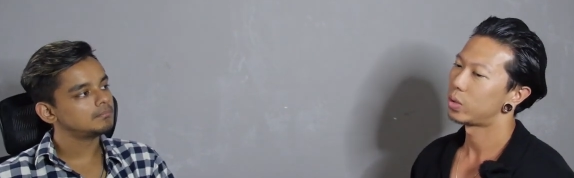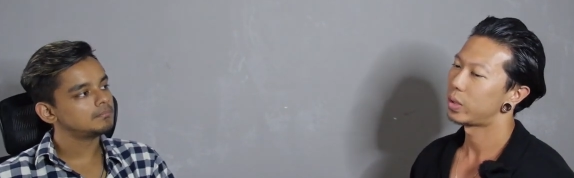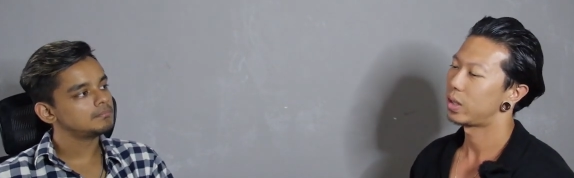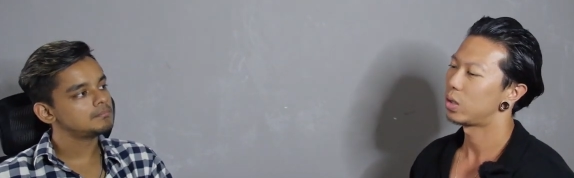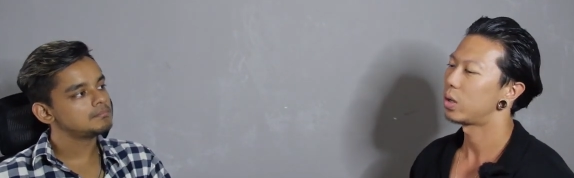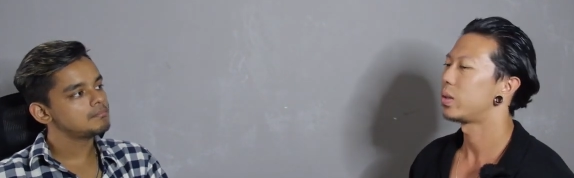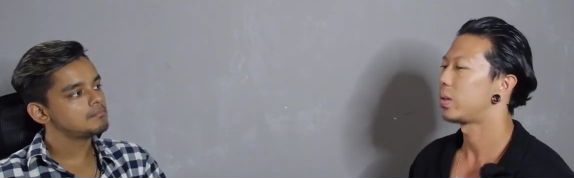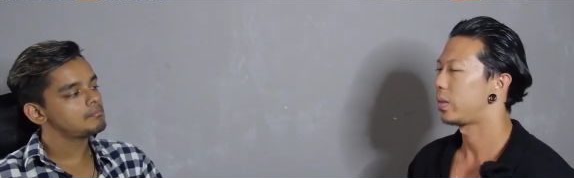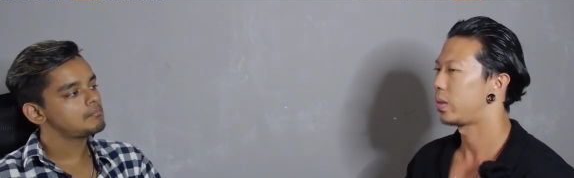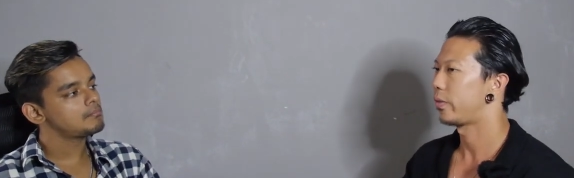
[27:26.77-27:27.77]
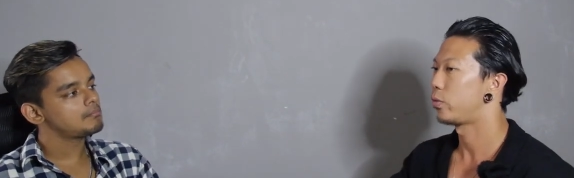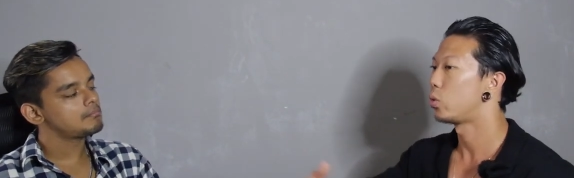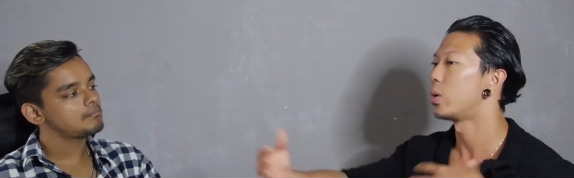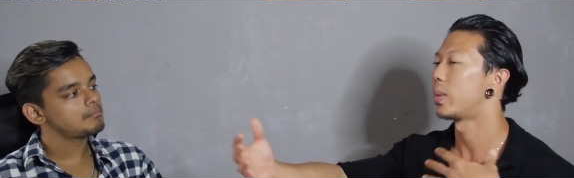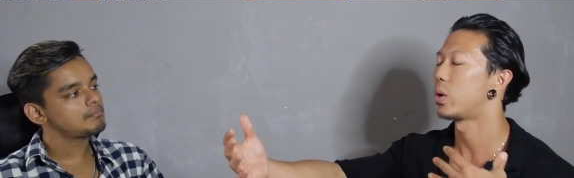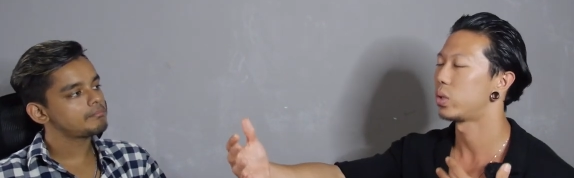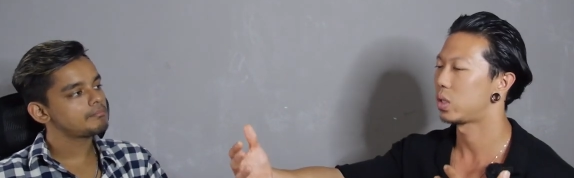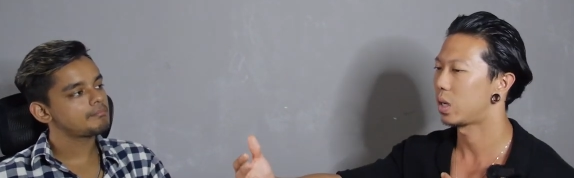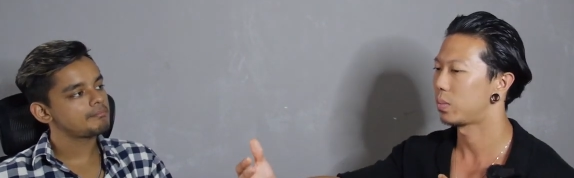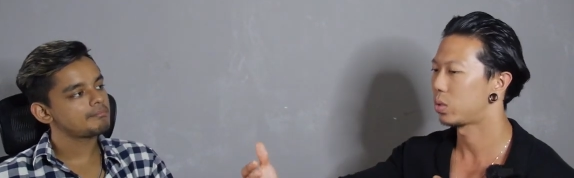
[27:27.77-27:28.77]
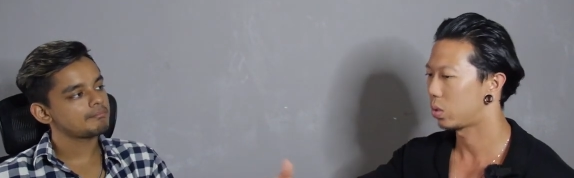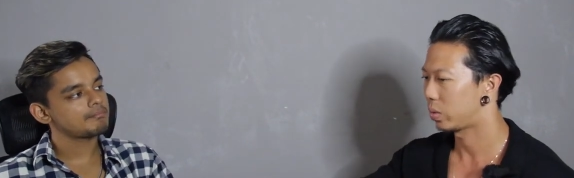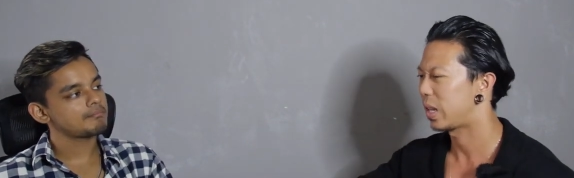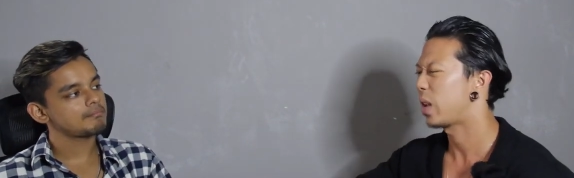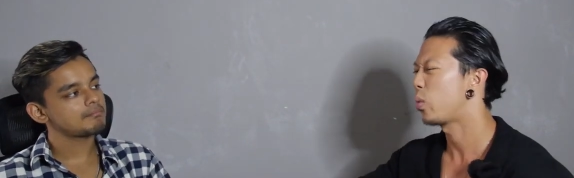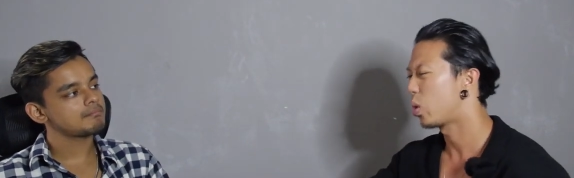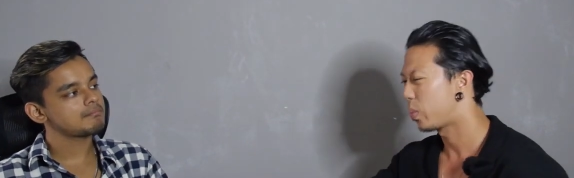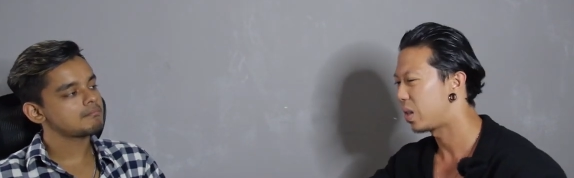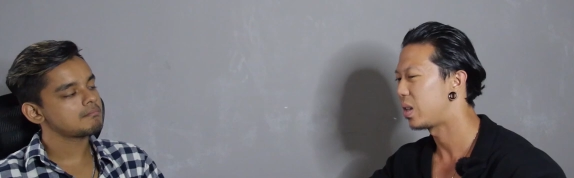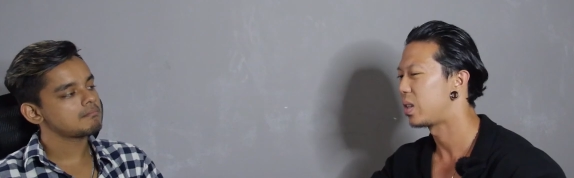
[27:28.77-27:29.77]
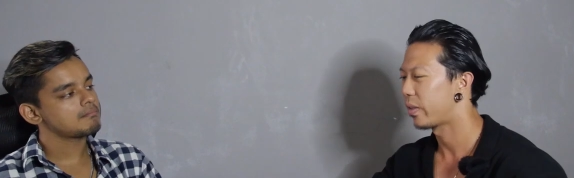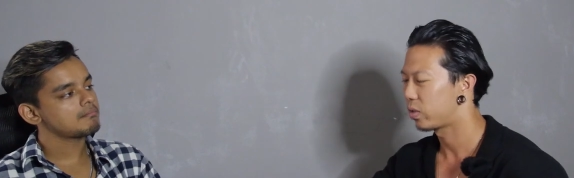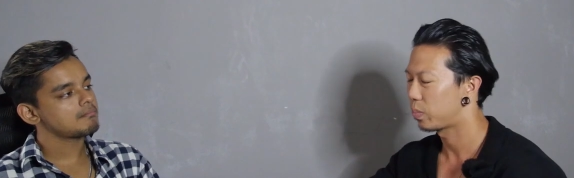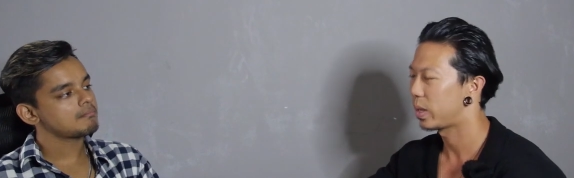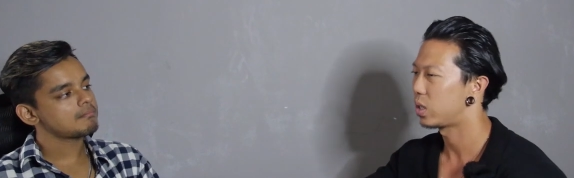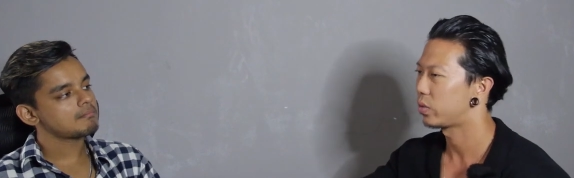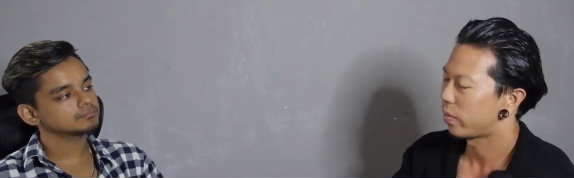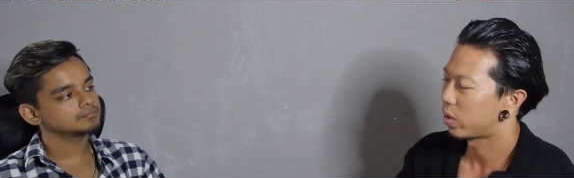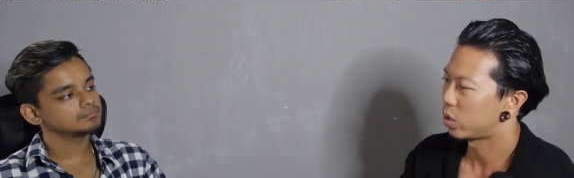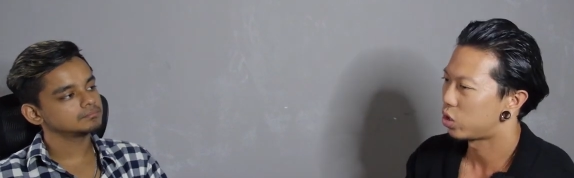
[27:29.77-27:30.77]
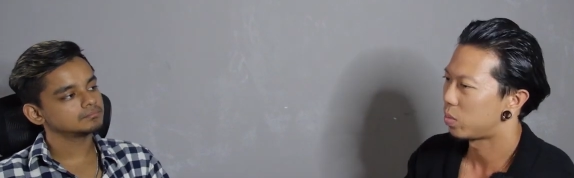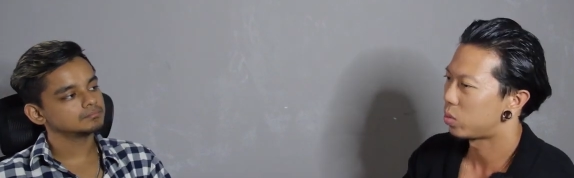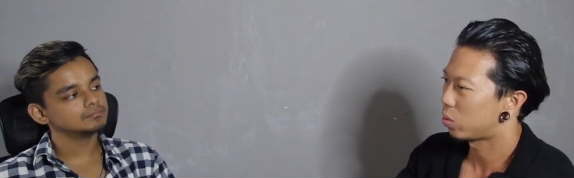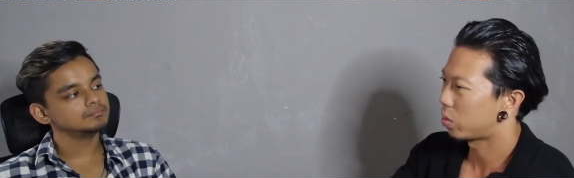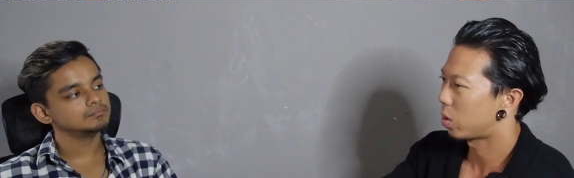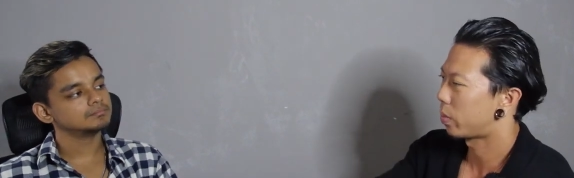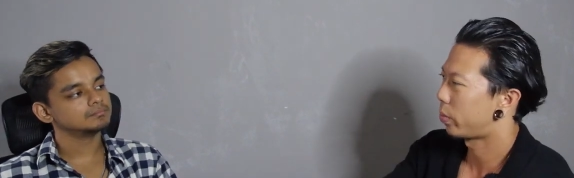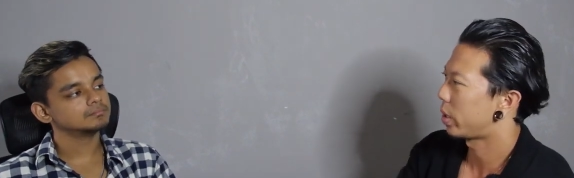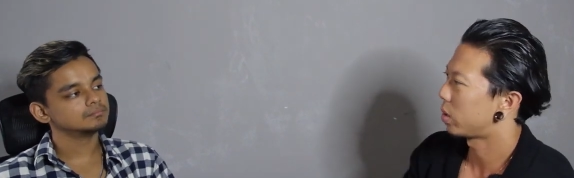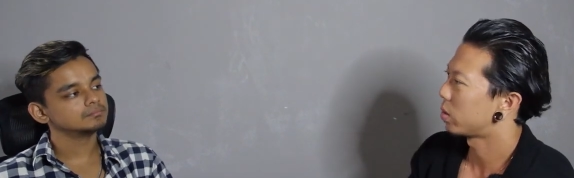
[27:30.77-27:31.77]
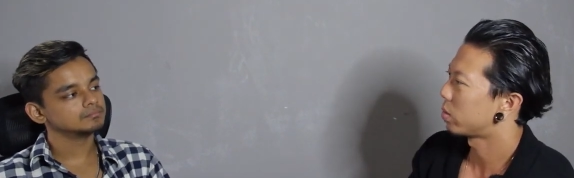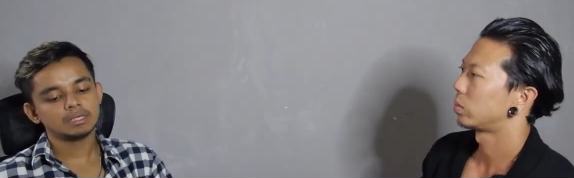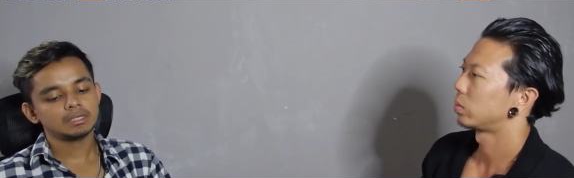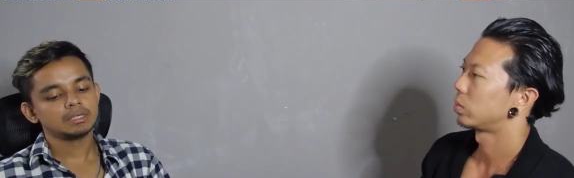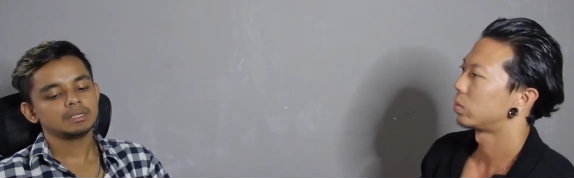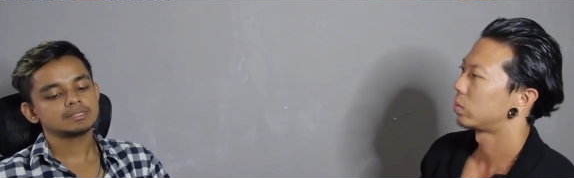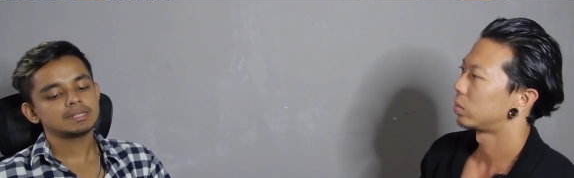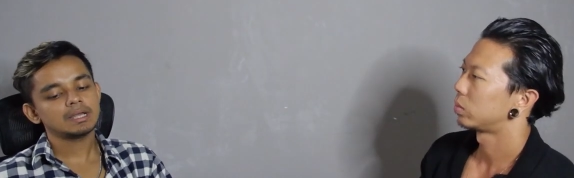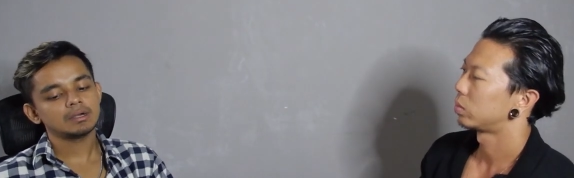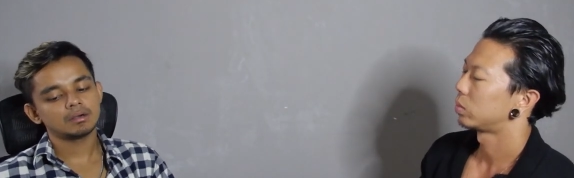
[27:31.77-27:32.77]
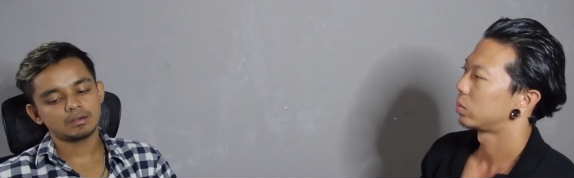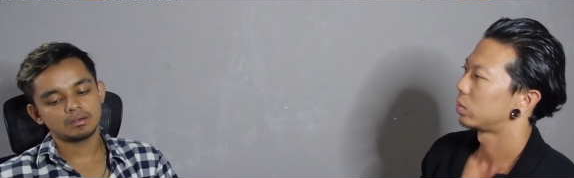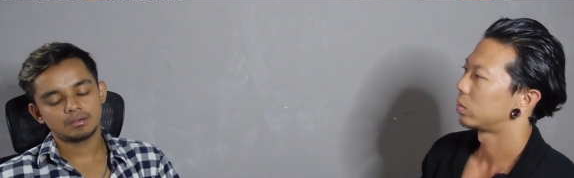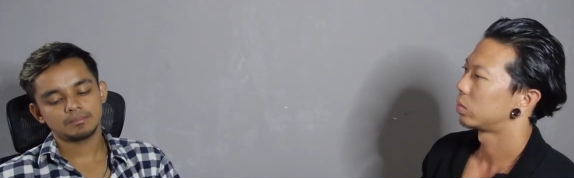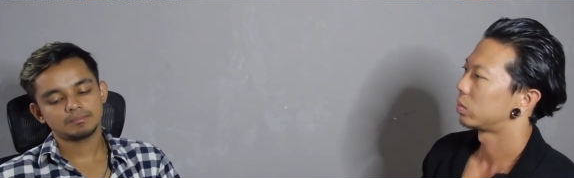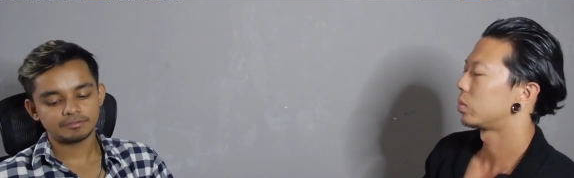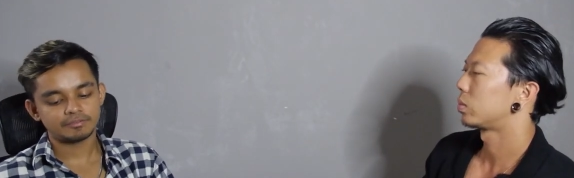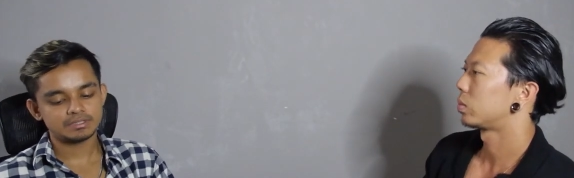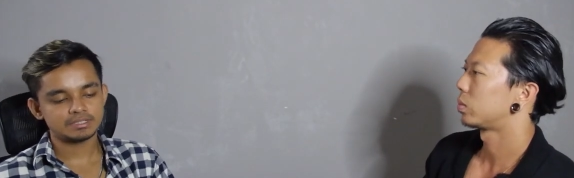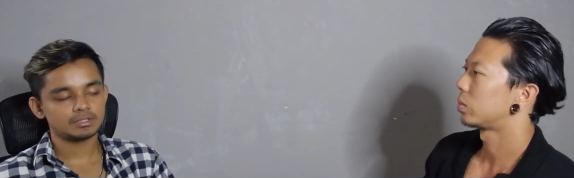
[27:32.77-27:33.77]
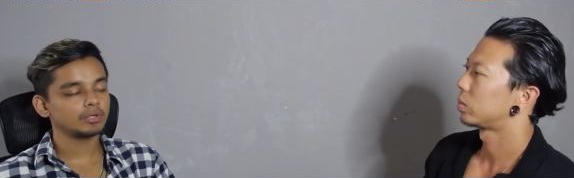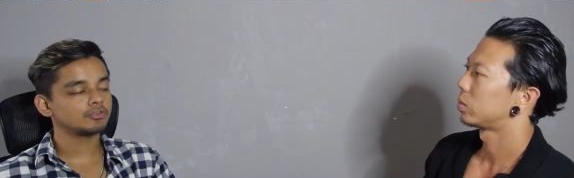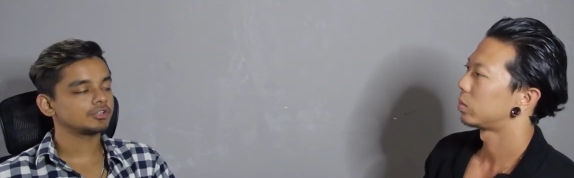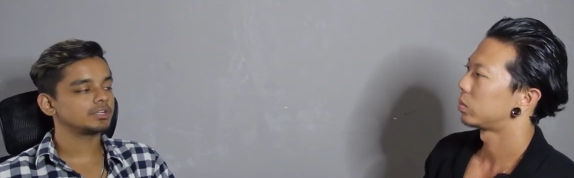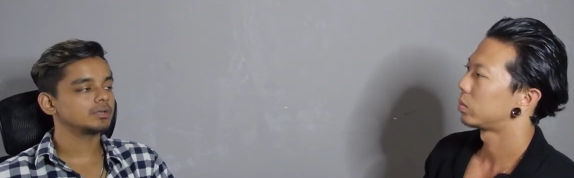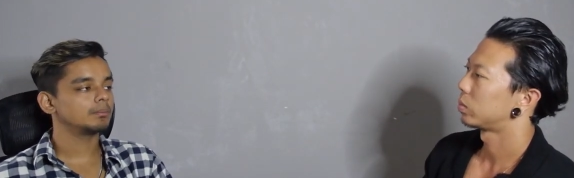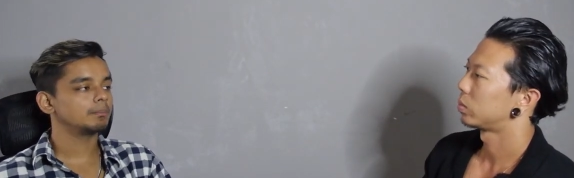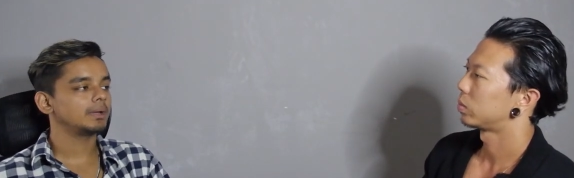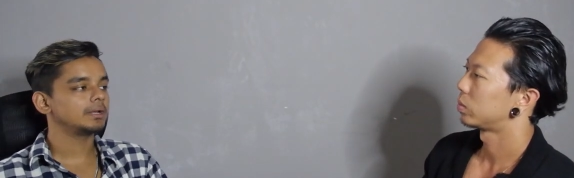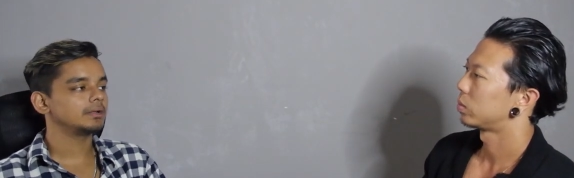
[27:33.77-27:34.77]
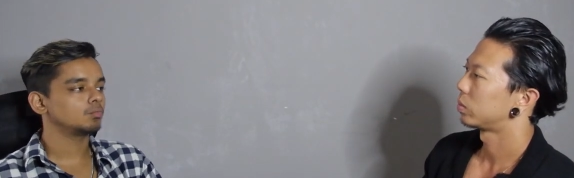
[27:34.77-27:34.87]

Speaker 1: know that not the full amount will turn up, so there will be enough space for the gym to operate.
Speaker 2: Is there a difference in the way you train a man and